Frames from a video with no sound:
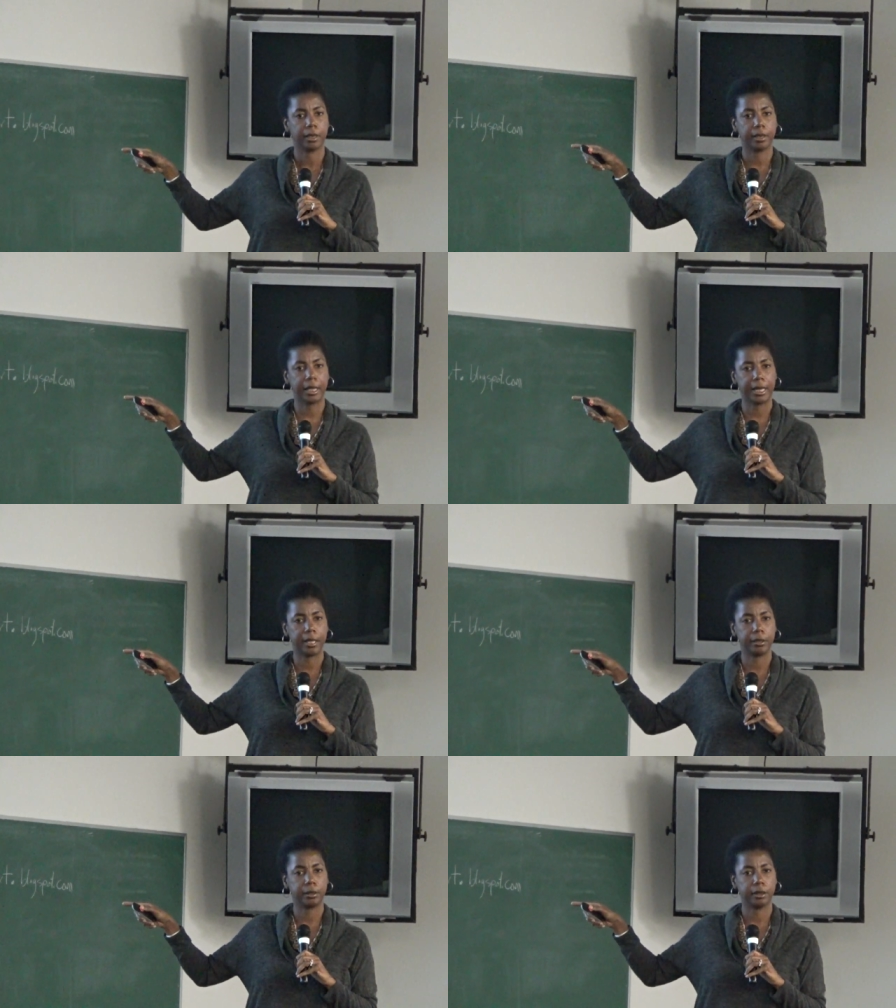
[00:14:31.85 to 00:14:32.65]

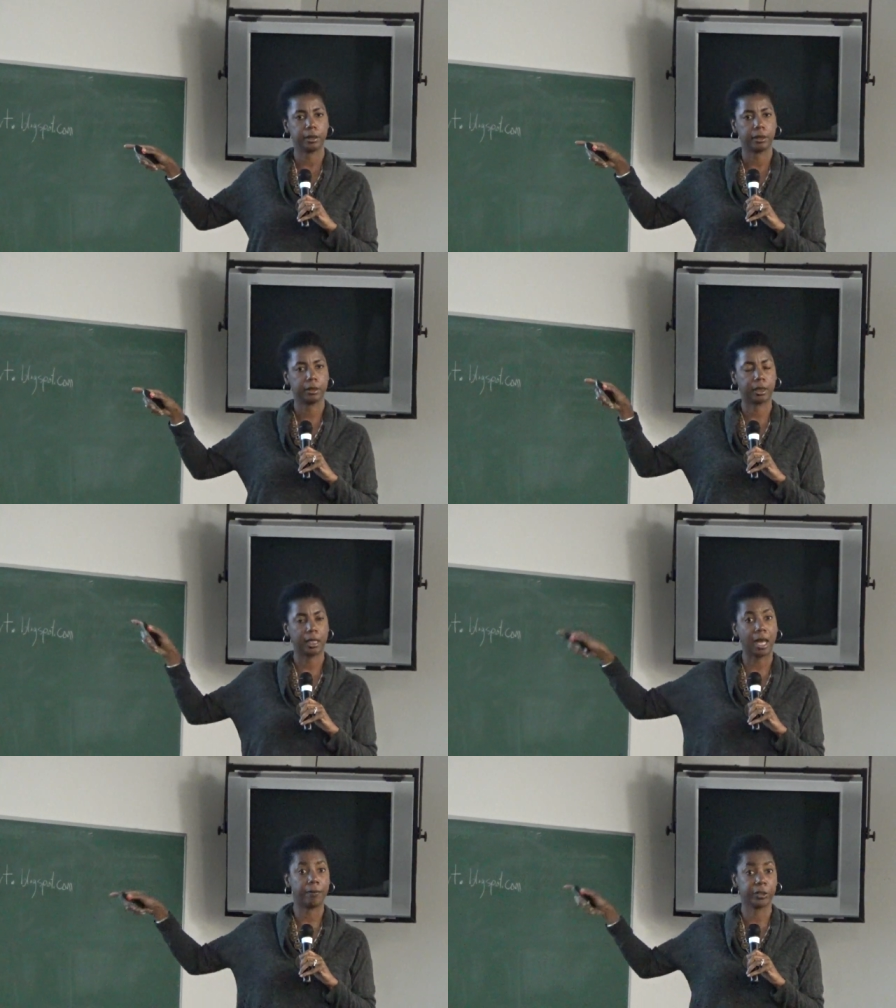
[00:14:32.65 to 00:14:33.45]
then the
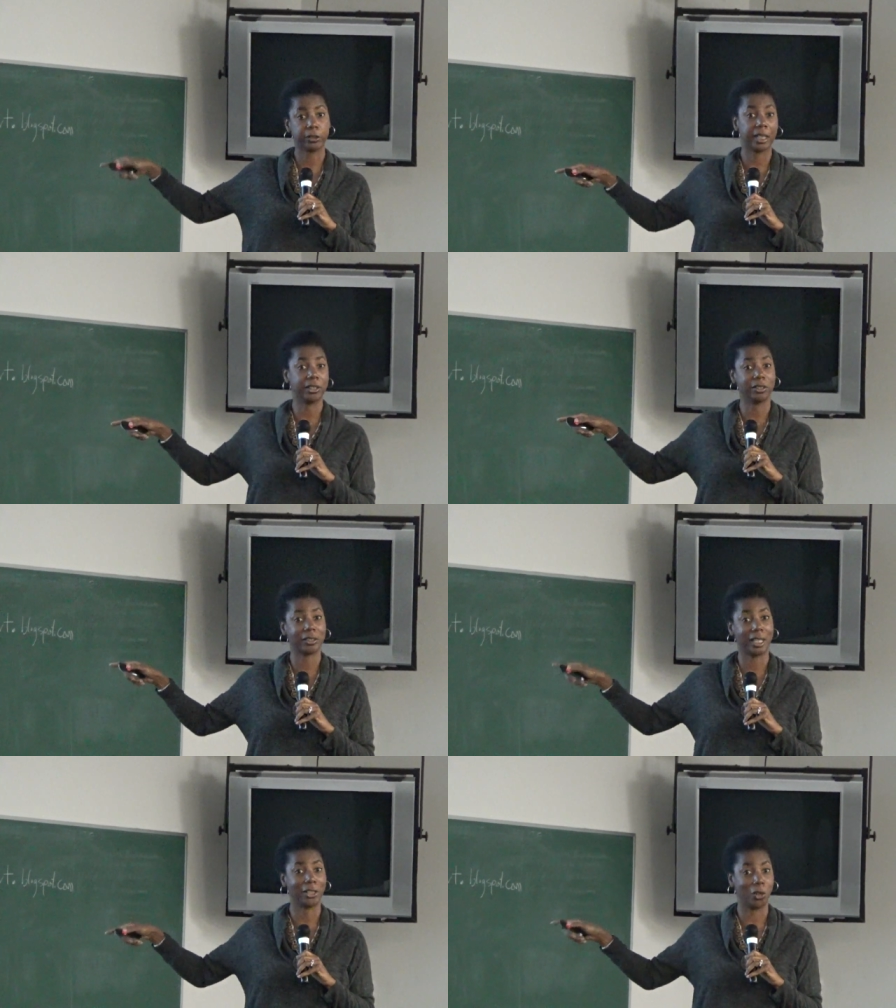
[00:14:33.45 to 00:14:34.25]
conversations
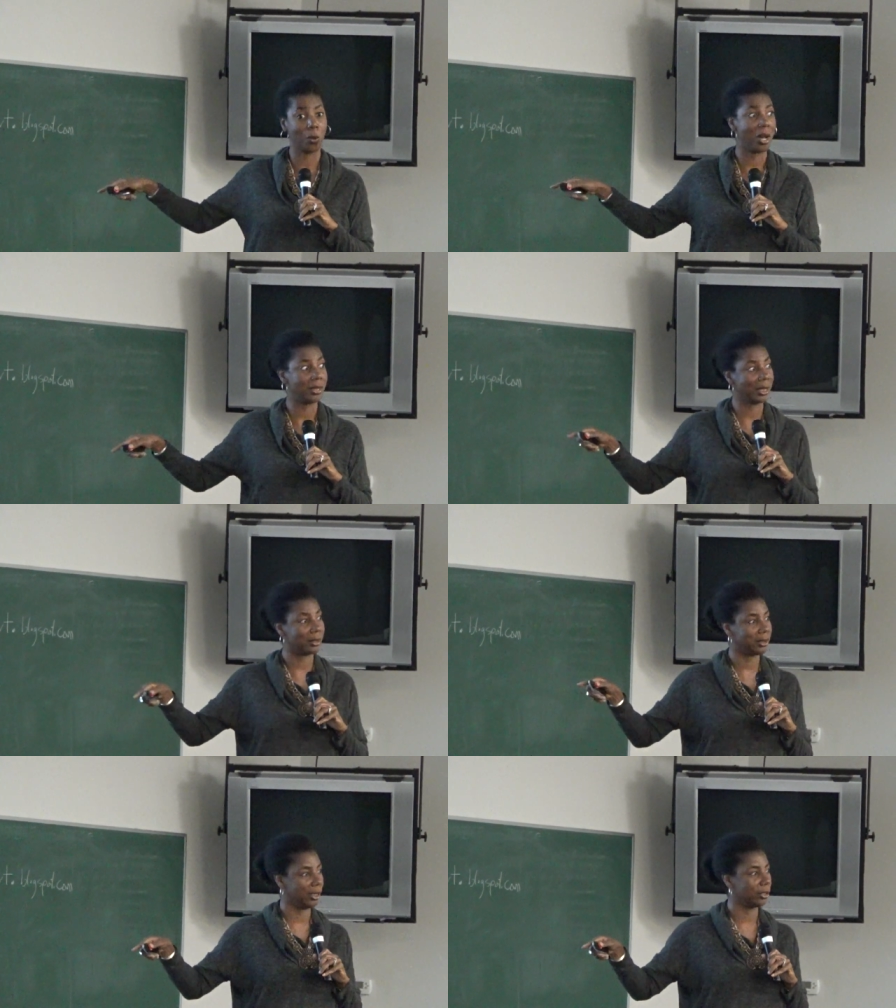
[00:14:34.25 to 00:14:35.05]
that go on at
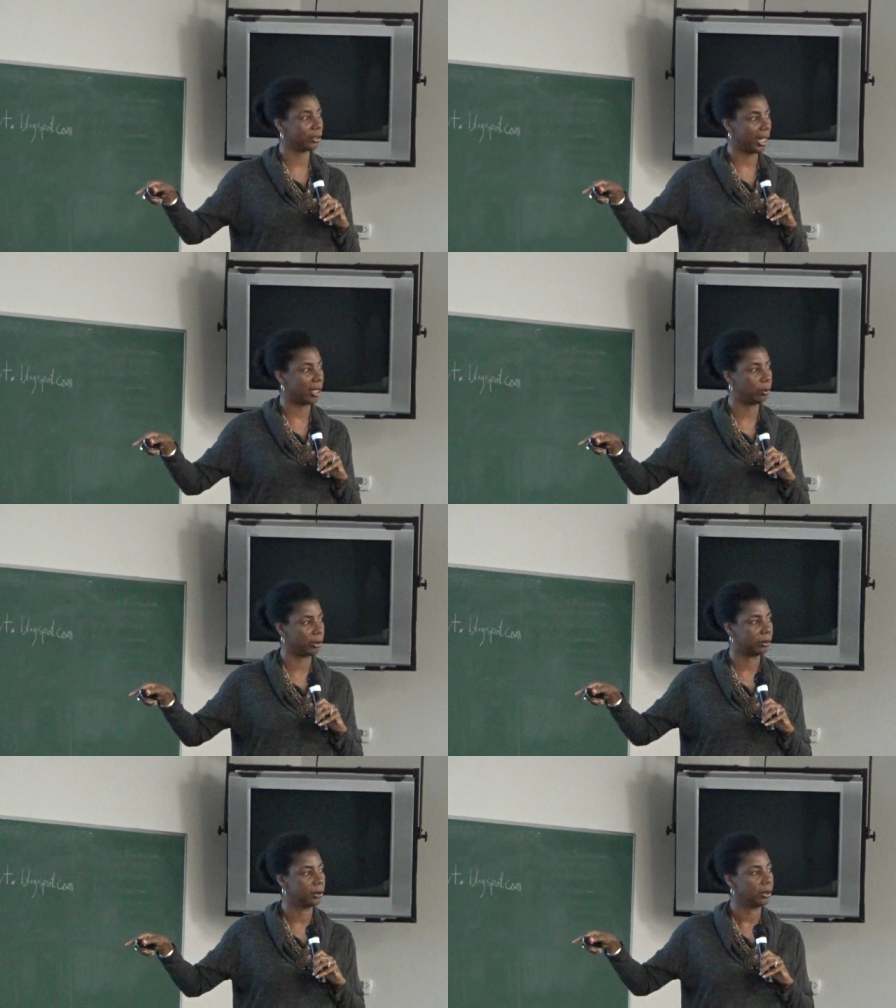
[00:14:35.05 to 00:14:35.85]
the dinner
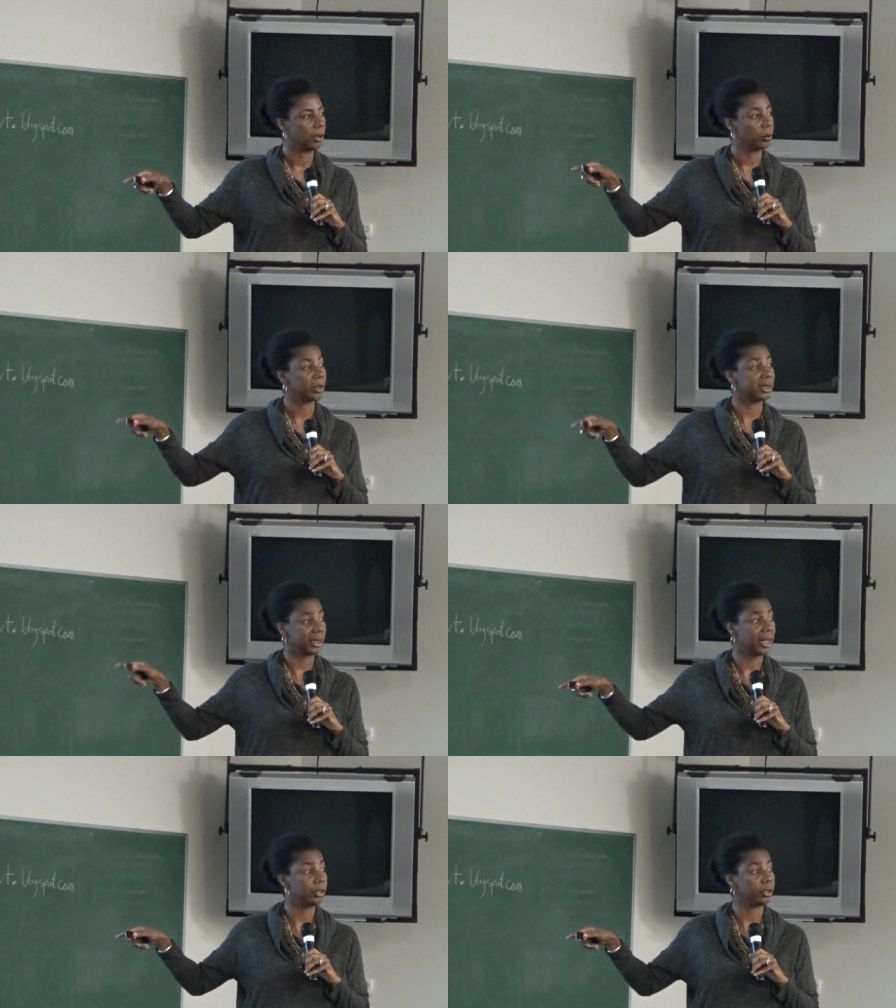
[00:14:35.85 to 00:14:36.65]
table will
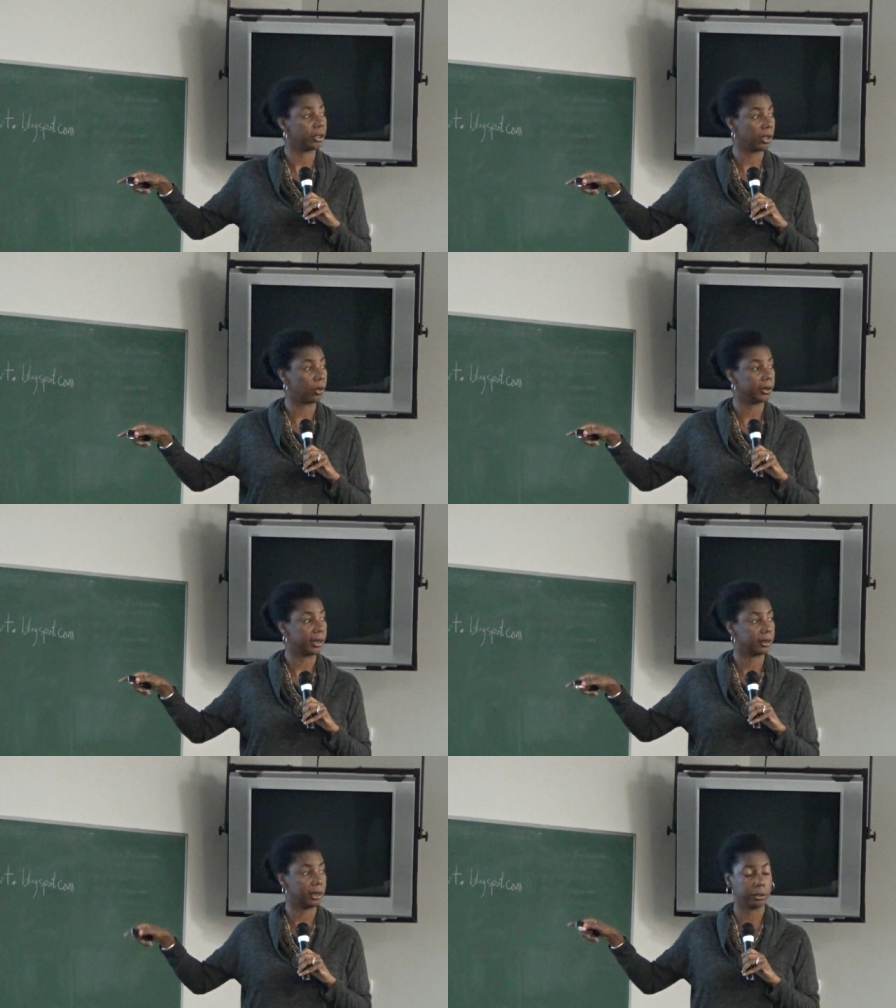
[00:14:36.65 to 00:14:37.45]
continue to go on
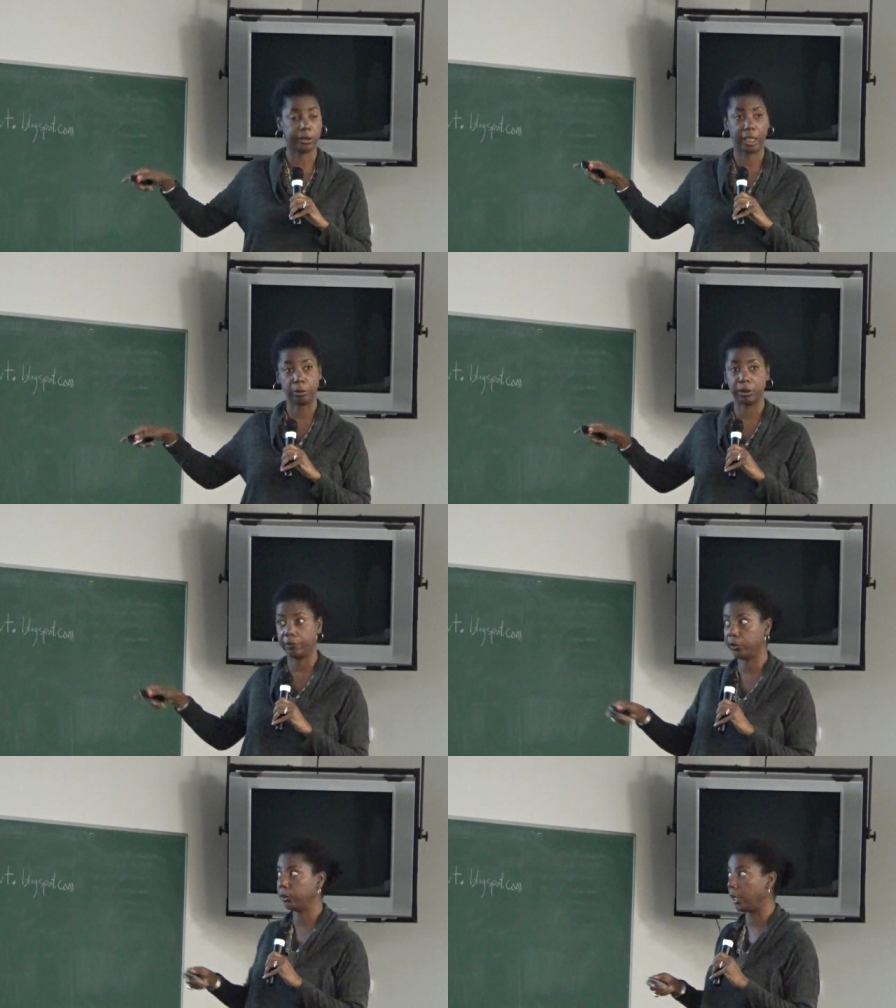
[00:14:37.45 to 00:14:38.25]
at the dinner table
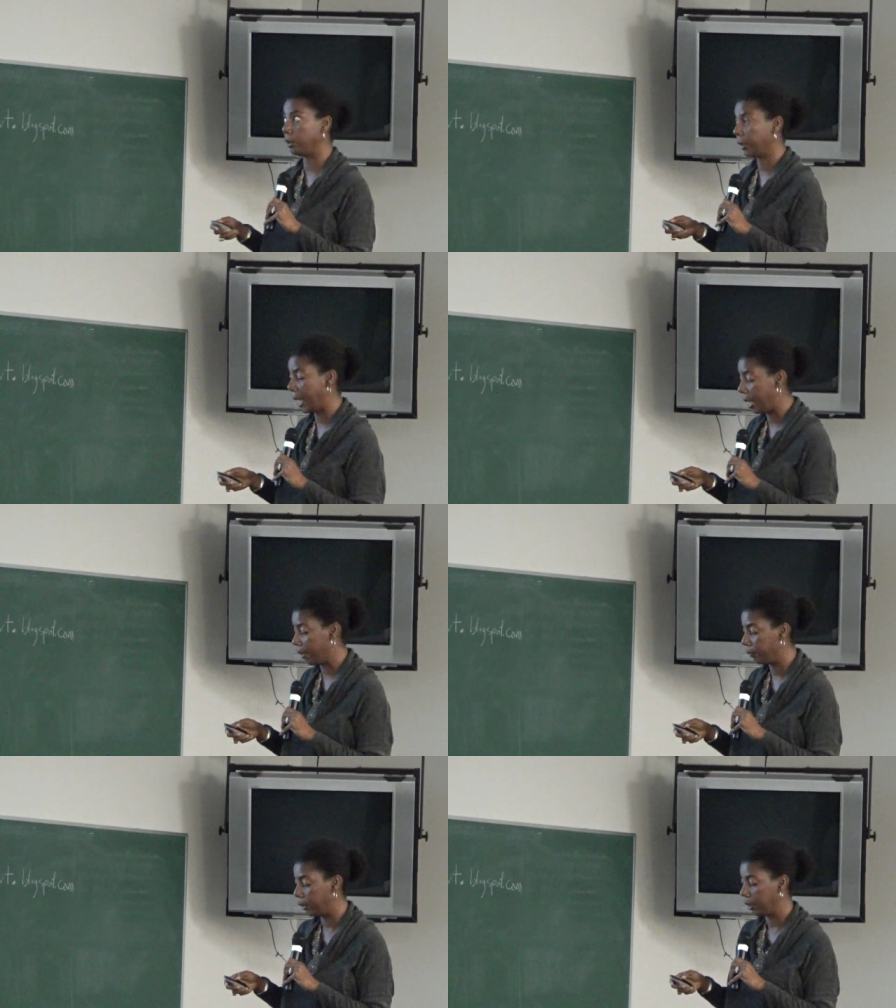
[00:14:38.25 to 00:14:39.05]
if you don't
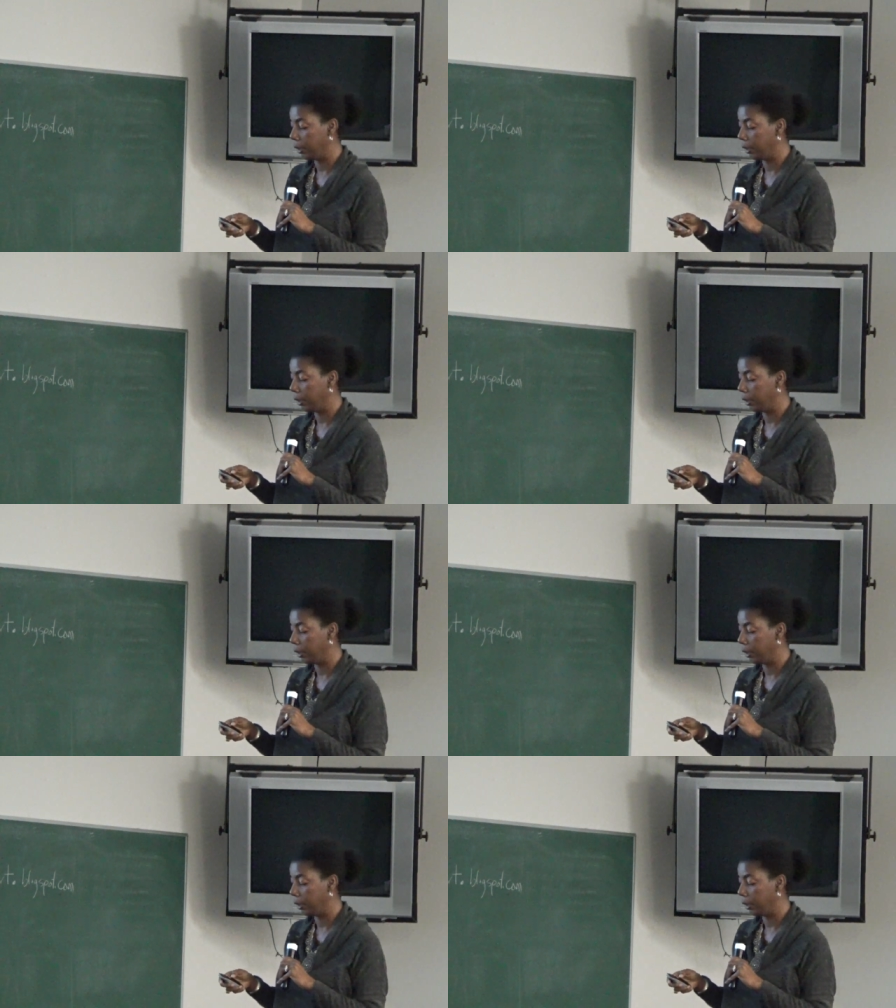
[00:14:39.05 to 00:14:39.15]
have